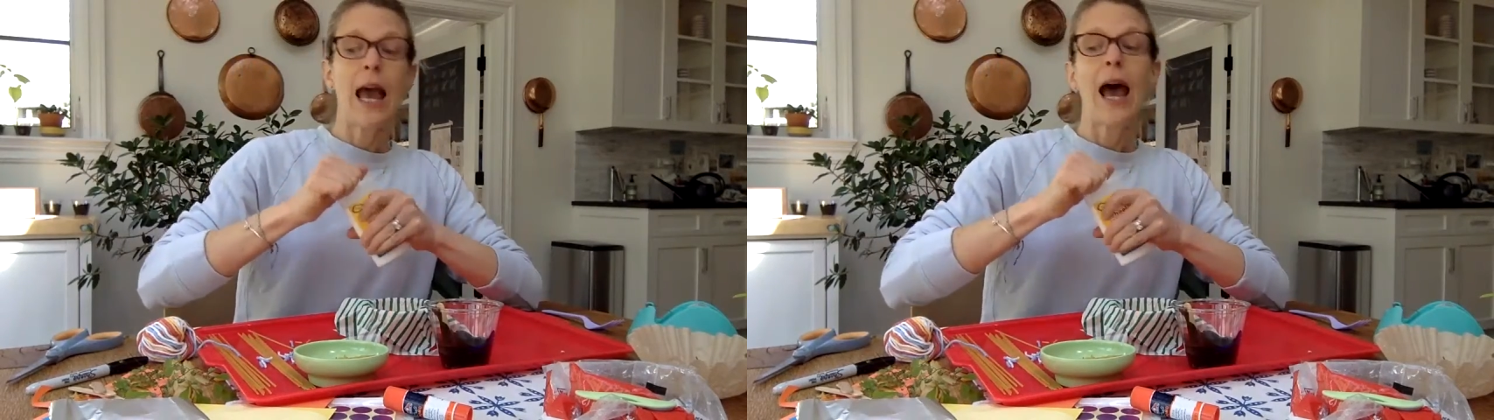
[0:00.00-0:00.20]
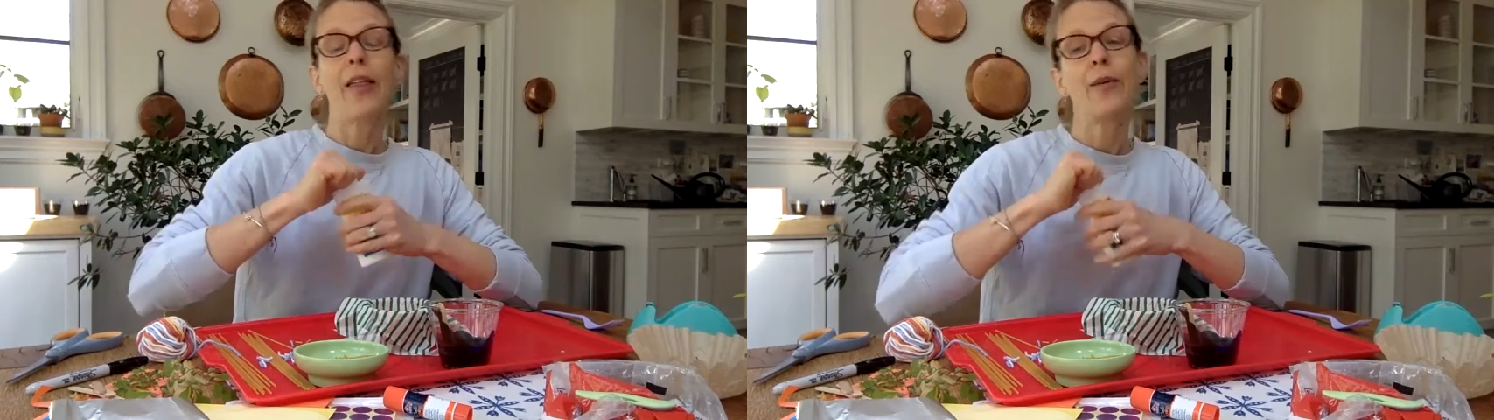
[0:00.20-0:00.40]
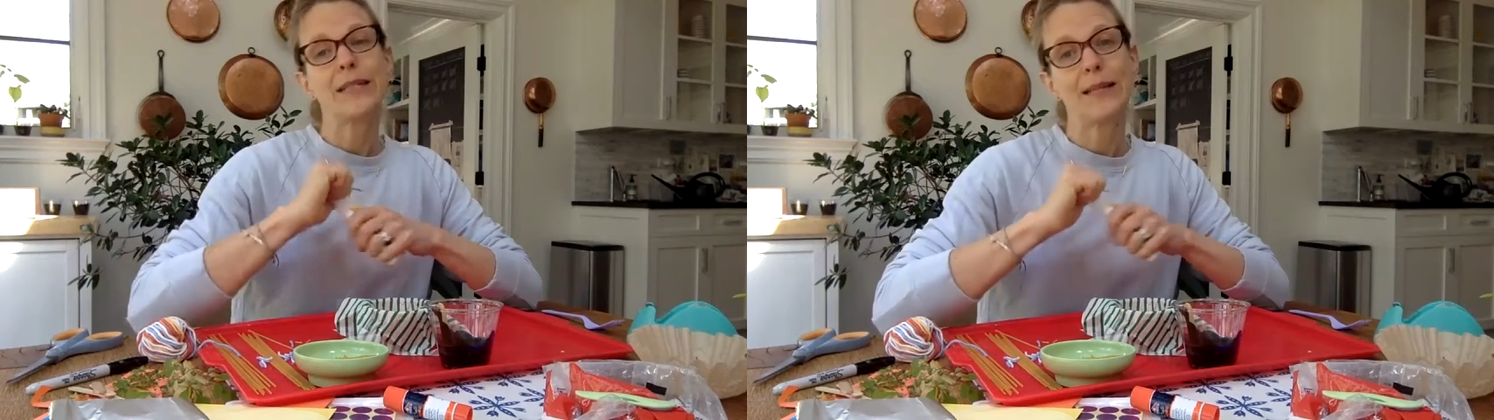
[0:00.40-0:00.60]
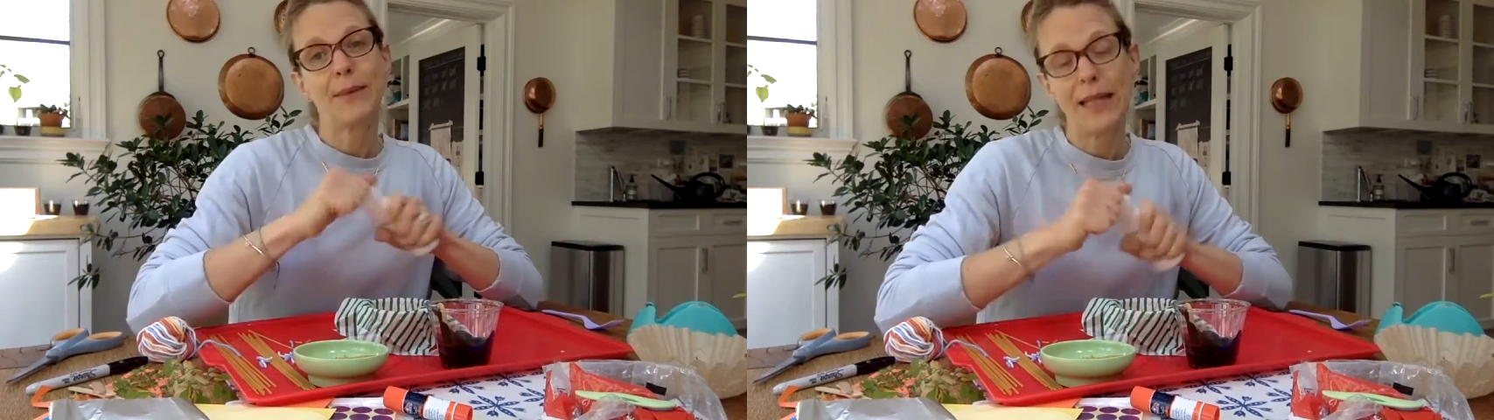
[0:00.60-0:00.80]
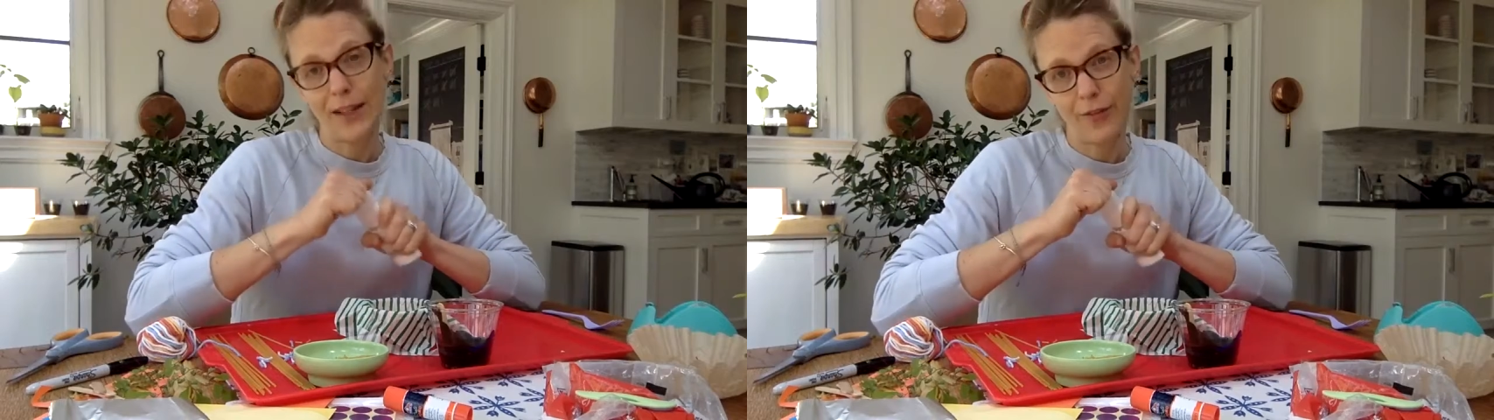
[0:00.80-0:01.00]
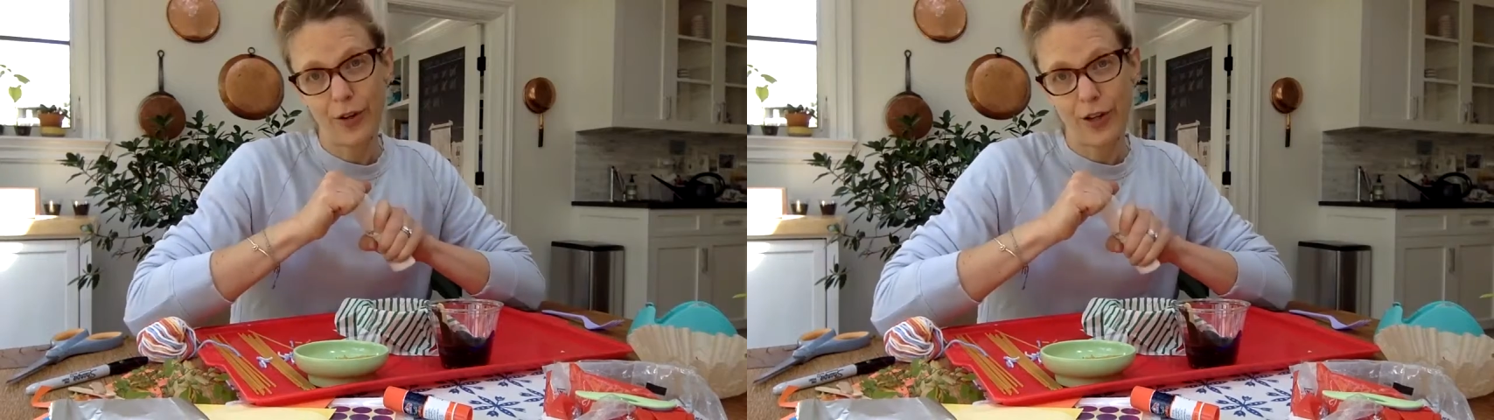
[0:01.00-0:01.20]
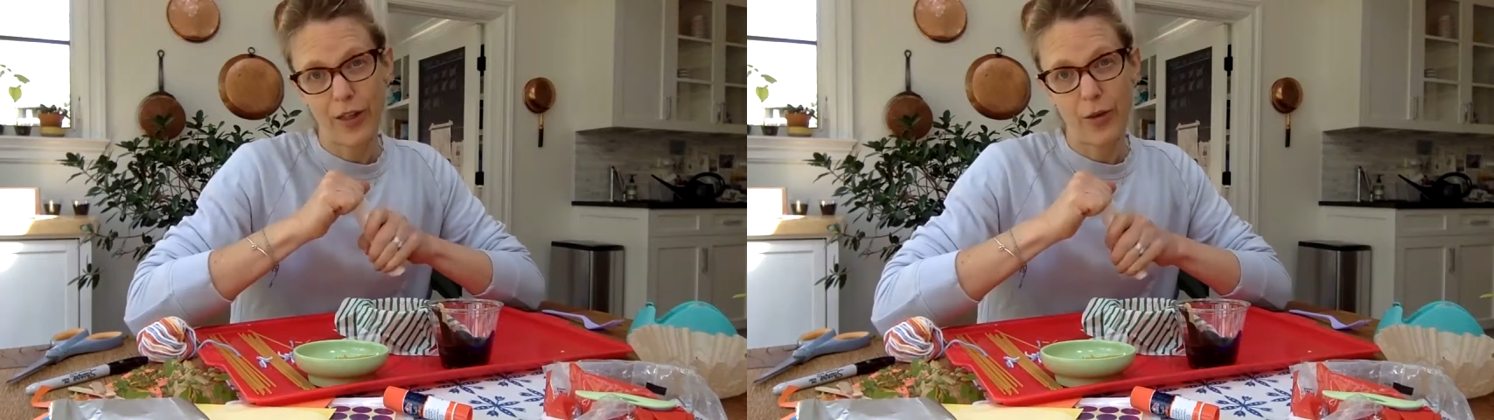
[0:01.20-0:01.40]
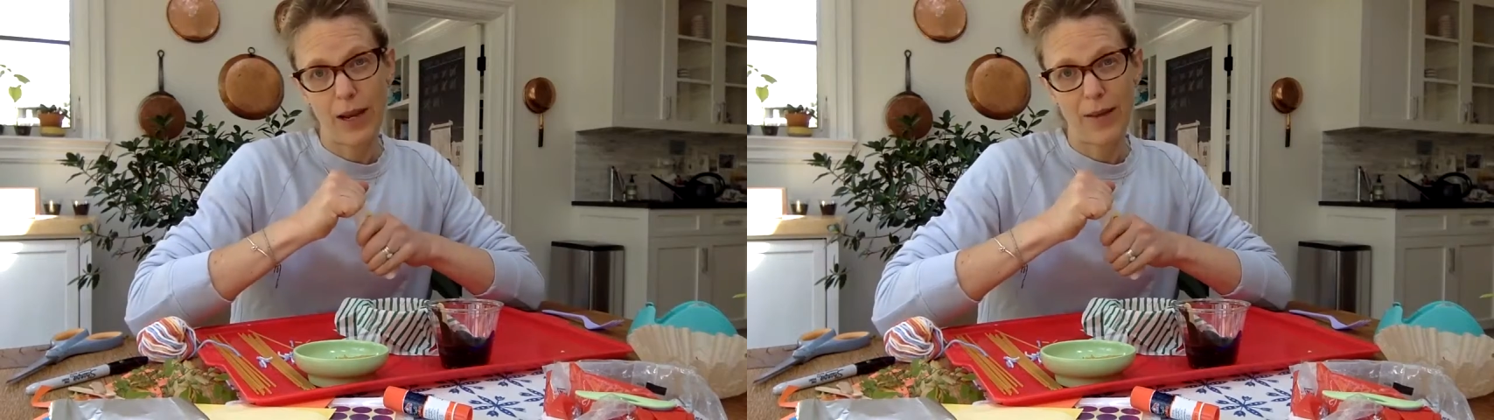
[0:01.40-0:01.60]
Otherwise, I'm gonna give you
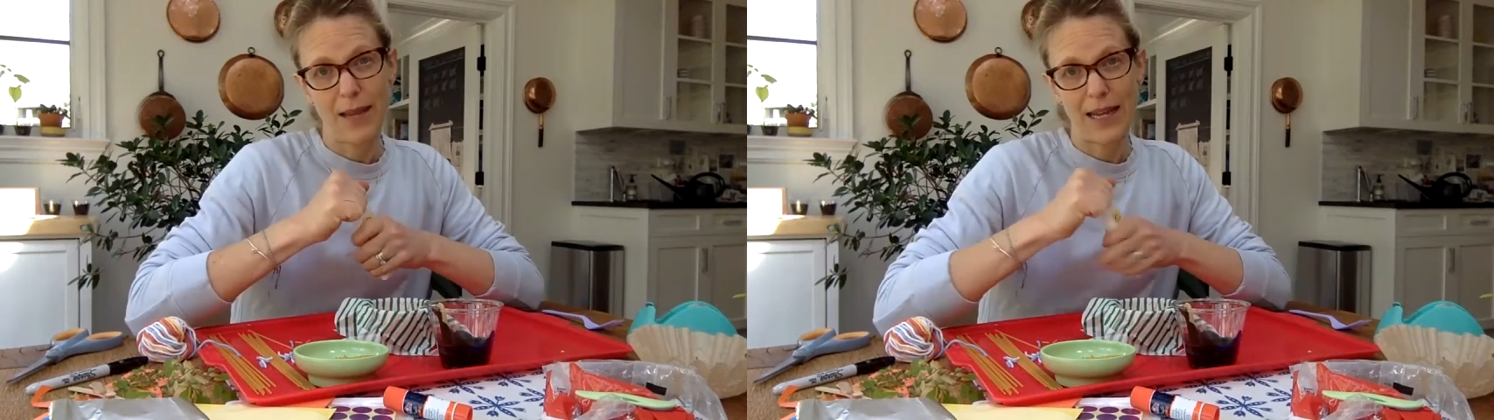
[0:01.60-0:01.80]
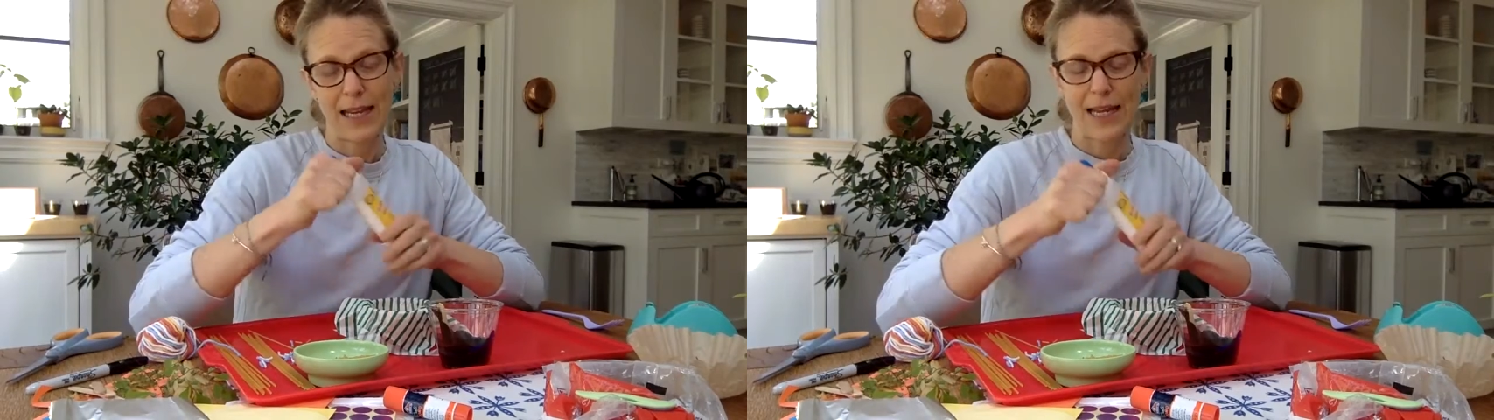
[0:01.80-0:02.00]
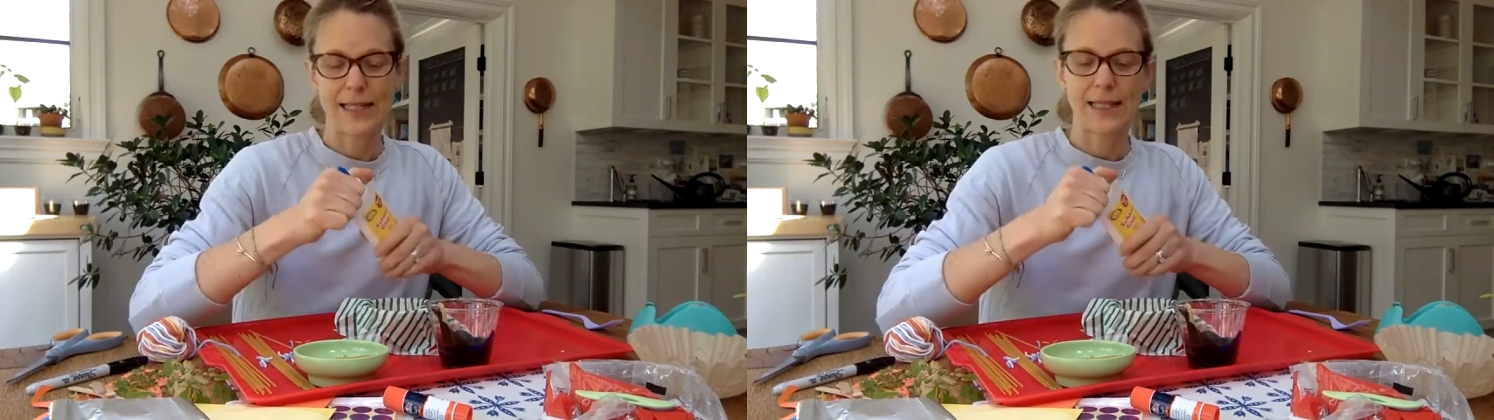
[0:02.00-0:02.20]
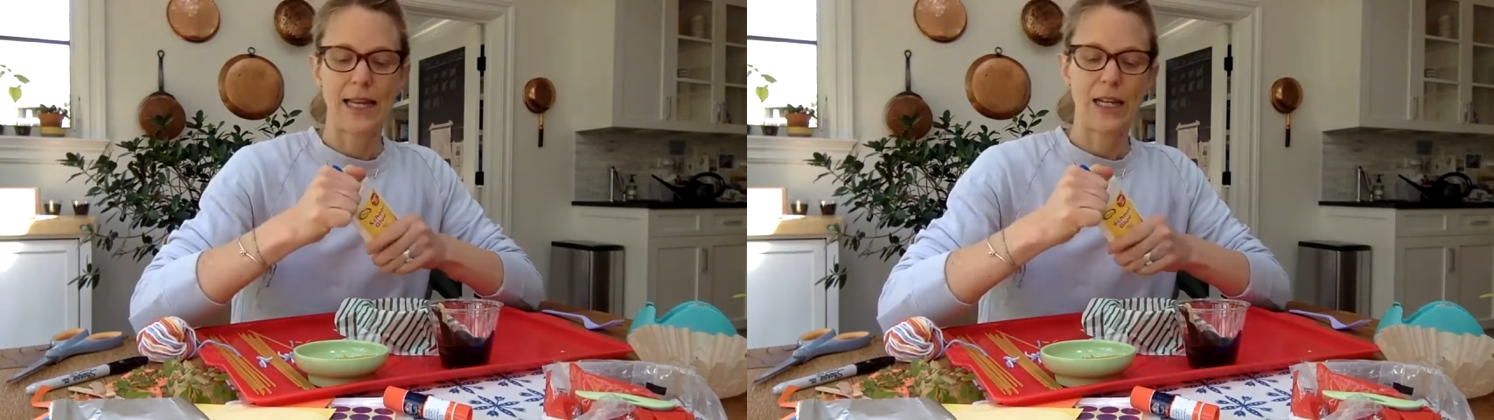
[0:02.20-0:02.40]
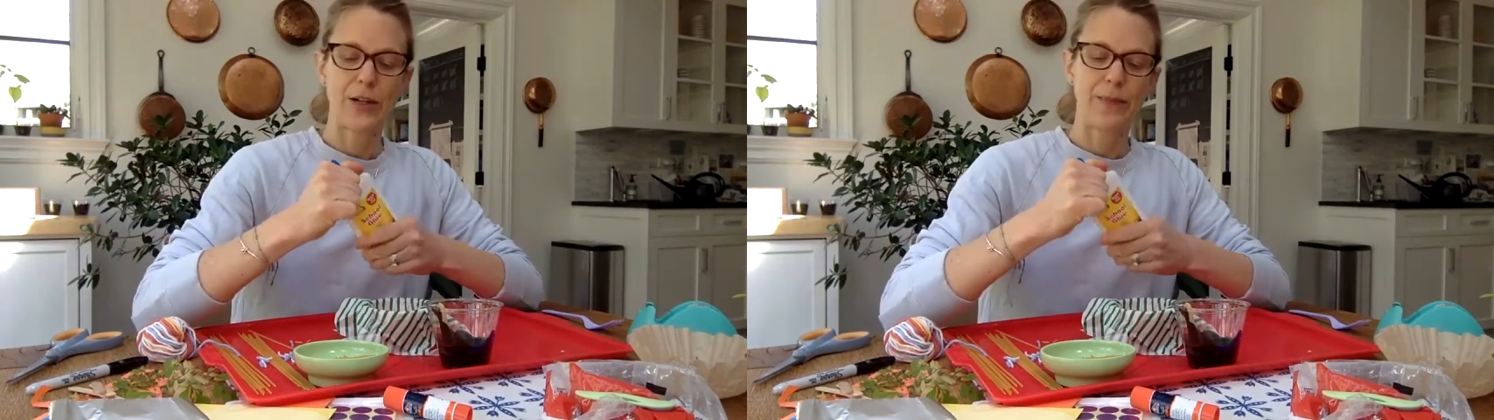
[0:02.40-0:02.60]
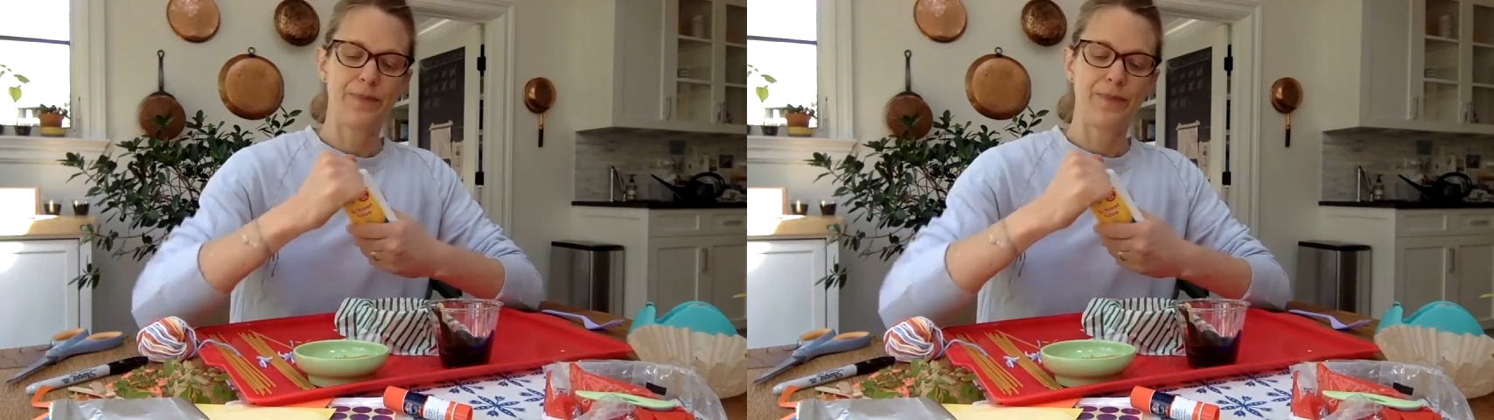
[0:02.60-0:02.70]
another way to make a nest later.